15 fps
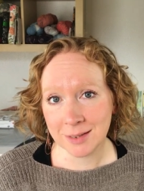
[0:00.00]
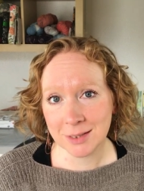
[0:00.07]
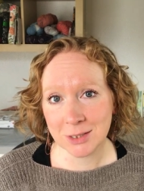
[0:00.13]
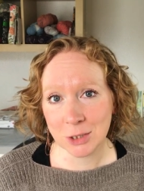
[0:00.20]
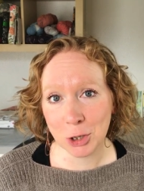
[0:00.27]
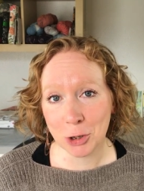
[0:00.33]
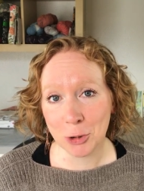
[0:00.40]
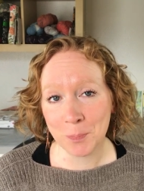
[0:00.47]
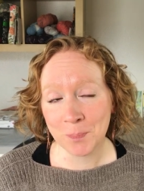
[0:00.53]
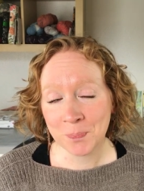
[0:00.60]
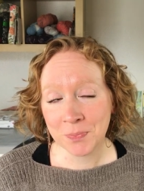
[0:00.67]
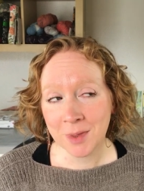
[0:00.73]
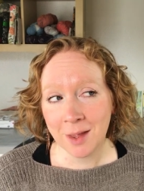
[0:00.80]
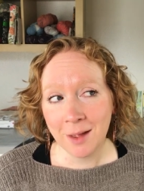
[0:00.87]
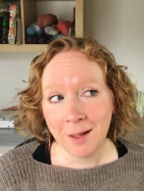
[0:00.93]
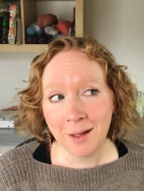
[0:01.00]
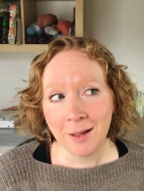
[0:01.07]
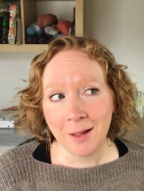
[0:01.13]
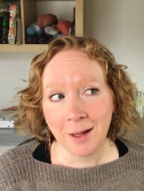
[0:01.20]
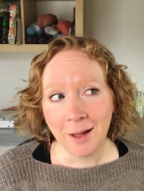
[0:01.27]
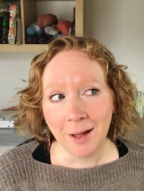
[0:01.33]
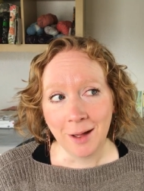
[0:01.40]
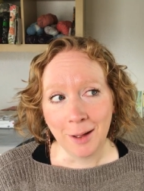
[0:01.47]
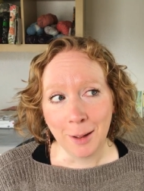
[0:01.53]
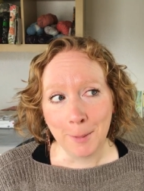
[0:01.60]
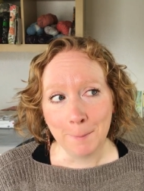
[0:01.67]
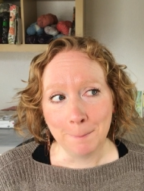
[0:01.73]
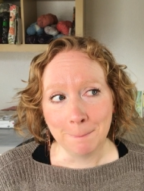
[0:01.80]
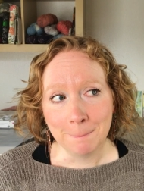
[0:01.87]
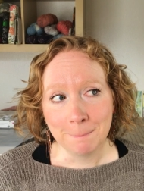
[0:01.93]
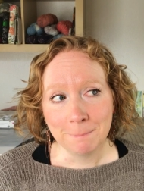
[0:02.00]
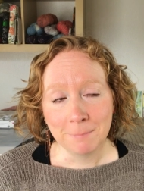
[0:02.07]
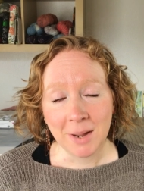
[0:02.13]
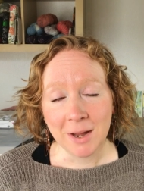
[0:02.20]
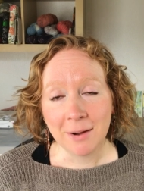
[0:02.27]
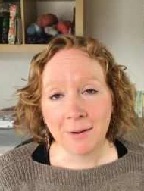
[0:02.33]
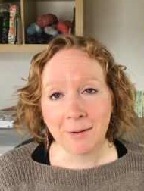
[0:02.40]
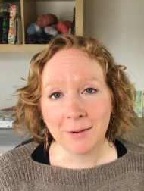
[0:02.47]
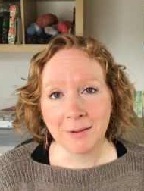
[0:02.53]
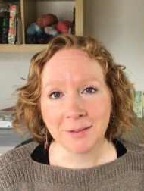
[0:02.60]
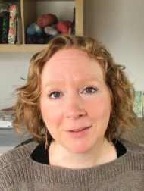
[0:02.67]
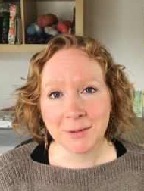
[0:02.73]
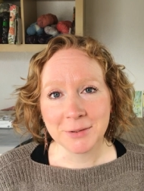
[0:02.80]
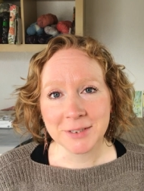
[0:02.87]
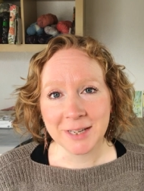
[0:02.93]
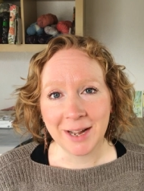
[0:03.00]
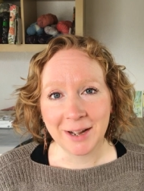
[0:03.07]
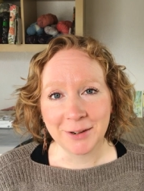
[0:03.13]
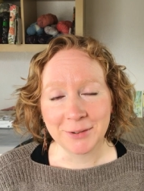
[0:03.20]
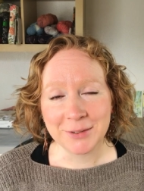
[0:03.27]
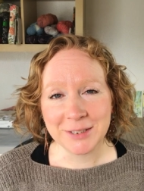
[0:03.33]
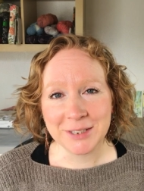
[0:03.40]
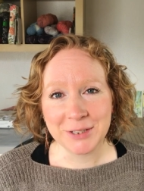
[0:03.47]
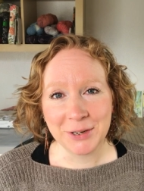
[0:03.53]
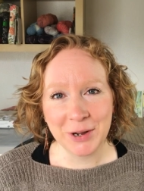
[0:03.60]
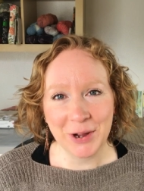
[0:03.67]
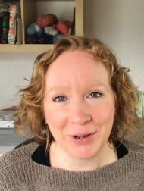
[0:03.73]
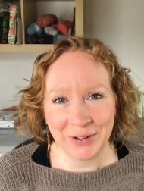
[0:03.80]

So um, my heart goes out to,